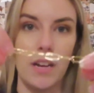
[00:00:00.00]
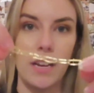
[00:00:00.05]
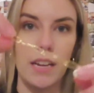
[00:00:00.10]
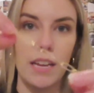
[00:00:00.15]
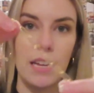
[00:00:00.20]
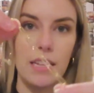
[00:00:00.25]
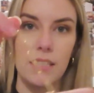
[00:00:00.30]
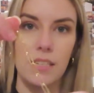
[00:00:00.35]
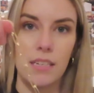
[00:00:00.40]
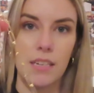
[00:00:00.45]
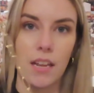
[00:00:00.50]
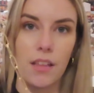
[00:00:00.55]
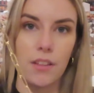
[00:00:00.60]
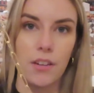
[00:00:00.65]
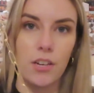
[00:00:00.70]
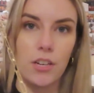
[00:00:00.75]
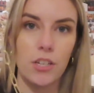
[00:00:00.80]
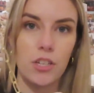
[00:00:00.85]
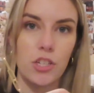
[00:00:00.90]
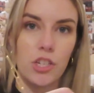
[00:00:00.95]
one. It's
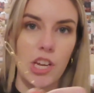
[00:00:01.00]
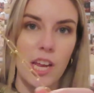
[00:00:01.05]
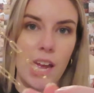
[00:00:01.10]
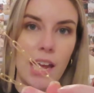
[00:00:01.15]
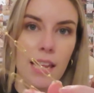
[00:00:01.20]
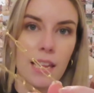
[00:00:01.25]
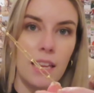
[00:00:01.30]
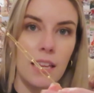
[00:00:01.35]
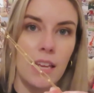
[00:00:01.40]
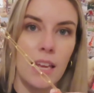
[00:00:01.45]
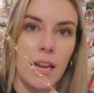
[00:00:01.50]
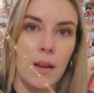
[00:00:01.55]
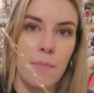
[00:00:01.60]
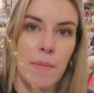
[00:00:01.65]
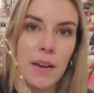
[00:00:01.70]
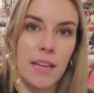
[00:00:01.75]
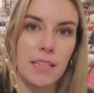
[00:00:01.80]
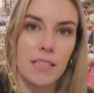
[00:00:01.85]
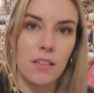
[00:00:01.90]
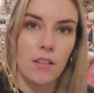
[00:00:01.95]
another chain
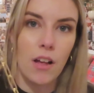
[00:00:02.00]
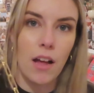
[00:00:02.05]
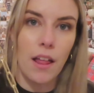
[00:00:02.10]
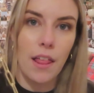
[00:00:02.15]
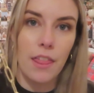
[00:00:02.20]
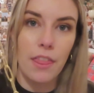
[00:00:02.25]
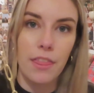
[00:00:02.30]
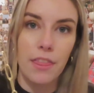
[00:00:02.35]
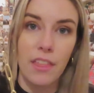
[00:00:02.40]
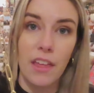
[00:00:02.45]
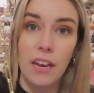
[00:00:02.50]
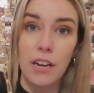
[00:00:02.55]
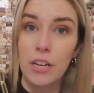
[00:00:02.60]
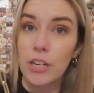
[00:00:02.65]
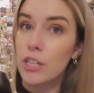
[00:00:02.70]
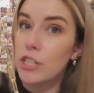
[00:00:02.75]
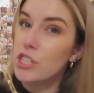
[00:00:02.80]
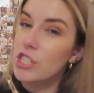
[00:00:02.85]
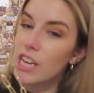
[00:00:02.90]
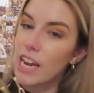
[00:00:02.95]
link, but it's a lot
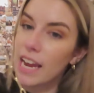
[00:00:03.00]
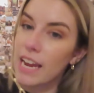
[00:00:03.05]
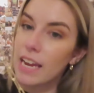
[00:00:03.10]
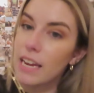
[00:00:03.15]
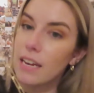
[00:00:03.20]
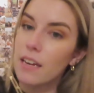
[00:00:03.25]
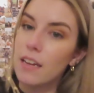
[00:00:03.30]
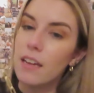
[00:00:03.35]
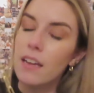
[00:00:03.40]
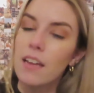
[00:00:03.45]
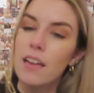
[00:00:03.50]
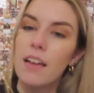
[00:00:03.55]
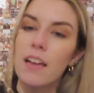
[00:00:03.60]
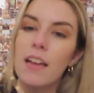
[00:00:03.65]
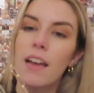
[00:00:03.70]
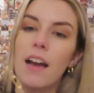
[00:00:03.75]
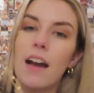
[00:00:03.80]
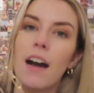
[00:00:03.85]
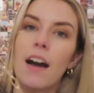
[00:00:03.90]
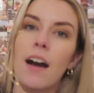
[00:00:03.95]
thinner chain.
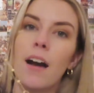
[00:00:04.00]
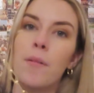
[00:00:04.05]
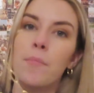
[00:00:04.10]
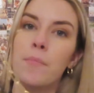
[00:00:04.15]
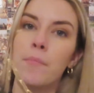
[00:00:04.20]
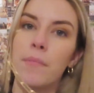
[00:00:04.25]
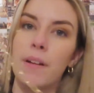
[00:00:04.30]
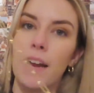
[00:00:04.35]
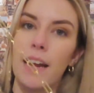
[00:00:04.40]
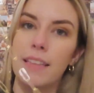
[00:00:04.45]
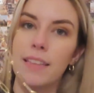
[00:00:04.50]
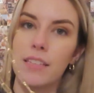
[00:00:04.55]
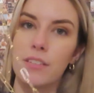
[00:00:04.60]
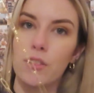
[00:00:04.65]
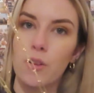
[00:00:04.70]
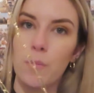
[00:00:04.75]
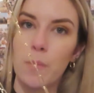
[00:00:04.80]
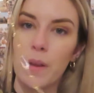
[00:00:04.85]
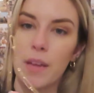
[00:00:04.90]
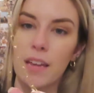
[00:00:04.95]
And
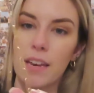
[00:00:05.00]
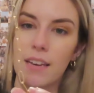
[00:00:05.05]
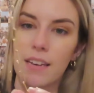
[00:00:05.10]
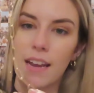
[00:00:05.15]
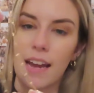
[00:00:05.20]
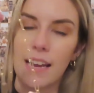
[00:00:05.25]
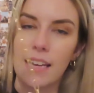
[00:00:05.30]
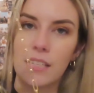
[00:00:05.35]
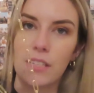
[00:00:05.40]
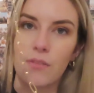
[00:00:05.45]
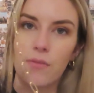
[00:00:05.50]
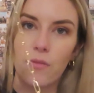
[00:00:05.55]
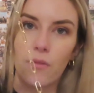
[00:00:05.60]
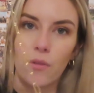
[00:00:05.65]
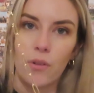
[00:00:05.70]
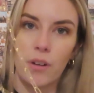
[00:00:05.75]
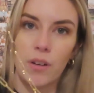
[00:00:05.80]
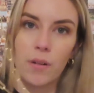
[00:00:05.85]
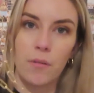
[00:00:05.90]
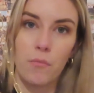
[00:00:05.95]
this will be nice
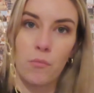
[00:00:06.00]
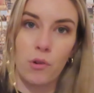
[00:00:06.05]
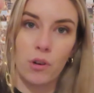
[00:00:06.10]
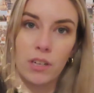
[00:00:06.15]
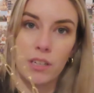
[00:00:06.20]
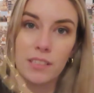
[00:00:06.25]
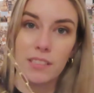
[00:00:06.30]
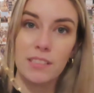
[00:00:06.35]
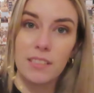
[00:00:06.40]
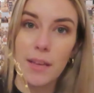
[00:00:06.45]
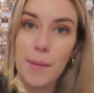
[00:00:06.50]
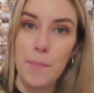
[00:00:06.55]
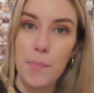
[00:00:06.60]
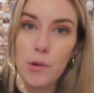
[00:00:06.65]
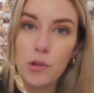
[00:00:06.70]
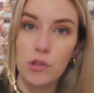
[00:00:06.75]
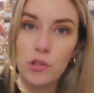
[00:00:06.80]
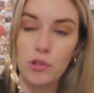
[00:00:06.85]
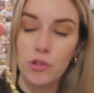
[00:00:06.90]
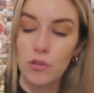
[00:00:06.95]
for more
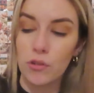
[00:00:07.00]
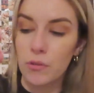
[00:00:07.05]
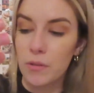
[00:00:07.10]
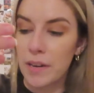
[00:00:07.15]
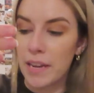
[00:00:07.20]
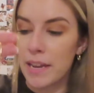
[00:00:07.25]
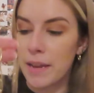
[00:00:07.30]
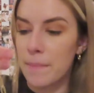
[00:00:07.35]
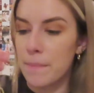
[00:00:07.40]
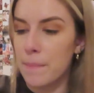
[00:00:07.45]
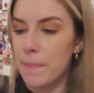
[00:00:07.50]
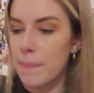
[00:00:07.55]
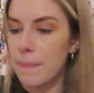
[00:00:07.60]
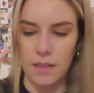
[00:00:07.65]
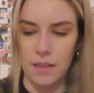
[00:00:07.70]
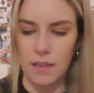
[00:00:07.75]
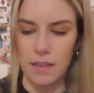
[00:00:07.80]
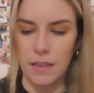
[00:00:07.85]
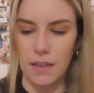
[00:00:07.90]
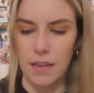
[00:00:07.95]
simple jewelry.
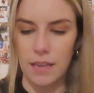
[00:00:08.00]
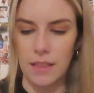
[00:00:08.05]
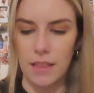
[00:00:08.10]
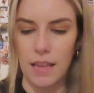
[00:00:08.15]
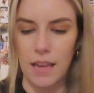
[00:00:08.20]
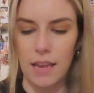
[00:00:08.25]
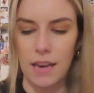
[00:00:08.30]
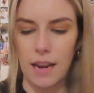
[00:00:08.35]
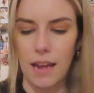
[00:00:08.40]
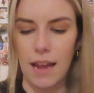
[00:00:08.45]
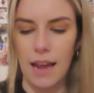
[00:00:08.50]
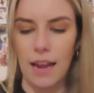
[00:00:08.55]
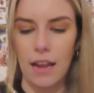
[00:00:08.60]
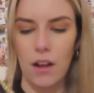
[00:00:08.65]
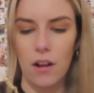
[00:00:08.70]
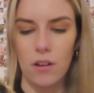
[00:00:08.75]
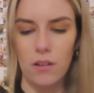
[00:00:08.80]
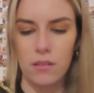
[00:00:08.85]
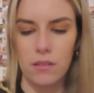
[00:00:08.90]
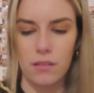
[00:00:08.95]
And then I
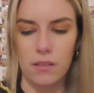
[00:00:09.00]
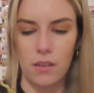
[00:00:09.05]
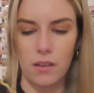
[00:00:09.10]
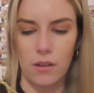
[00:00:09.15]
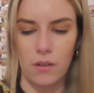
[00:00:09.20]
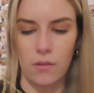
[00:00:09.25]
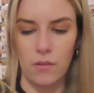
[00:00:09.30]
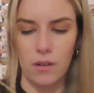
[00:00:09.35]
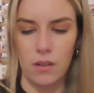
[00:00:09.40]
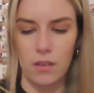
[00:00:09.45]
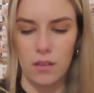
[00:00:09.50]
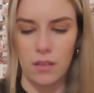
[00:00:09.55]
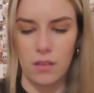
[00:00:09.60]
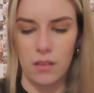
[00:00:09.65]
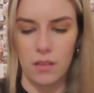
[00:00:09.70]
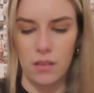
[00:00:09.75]
also